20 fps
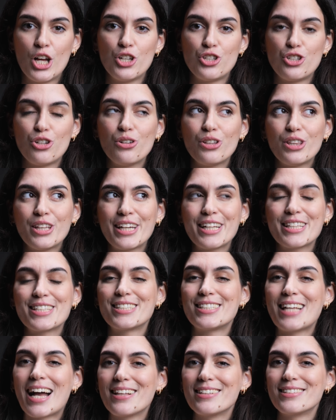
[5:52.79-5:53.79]
Do you think it
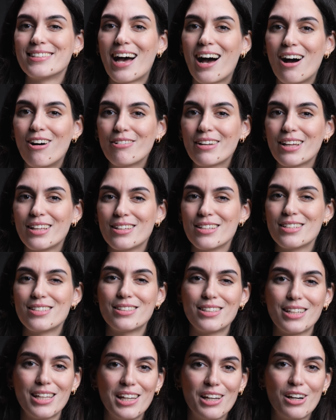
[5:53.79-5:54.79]
stands out in the
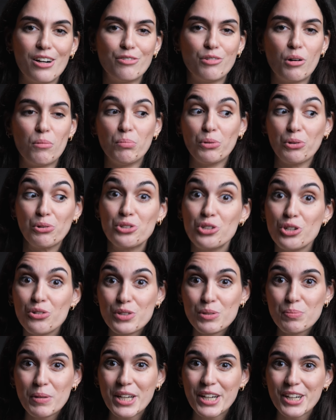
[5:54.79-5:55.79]
sea of Bluetooth
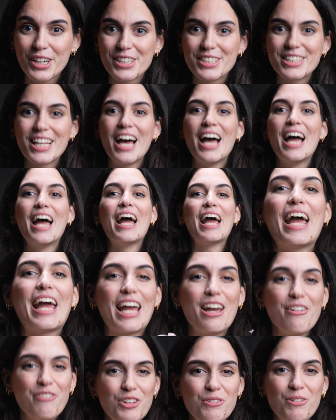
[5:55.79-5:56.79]
speakers?
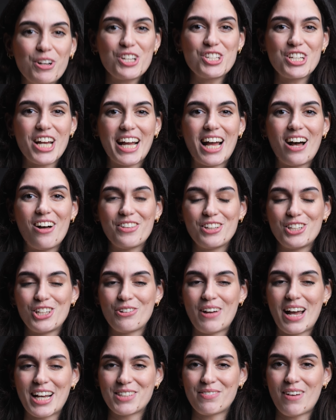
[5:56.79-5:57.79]
If you want to check out the
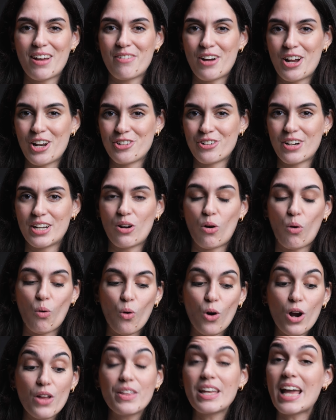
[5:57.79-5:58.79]
new X five hundred
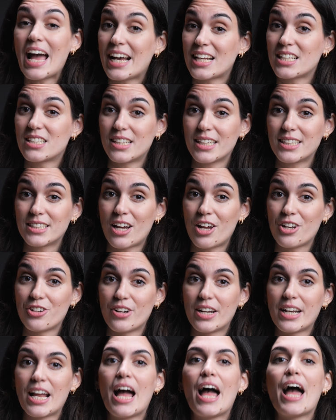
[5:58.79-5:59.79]
or the X six
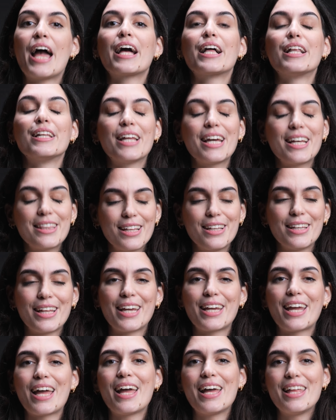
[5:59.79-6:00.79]
hundred, click the
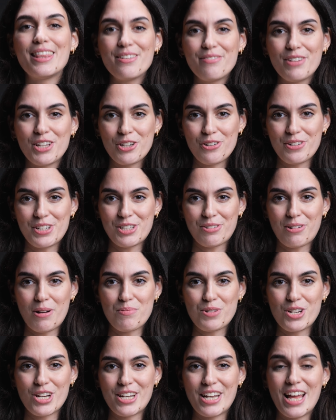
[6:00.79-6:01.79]
link in the video
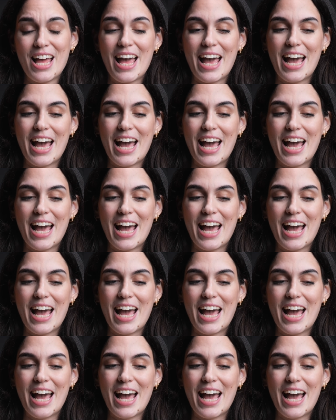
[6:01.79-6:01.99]
description.